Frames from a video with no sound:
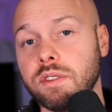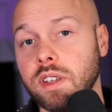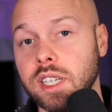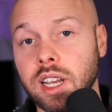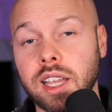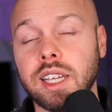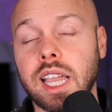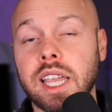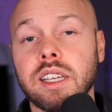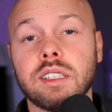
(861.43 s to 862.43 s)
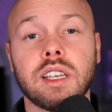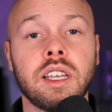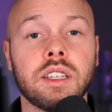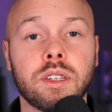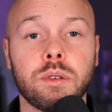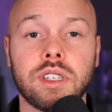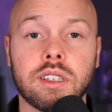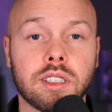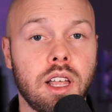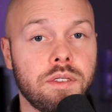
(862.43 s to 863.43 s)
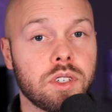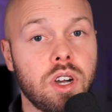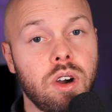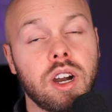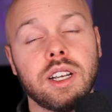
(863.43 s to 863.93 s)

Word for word: 5090 is an enthusiast level card,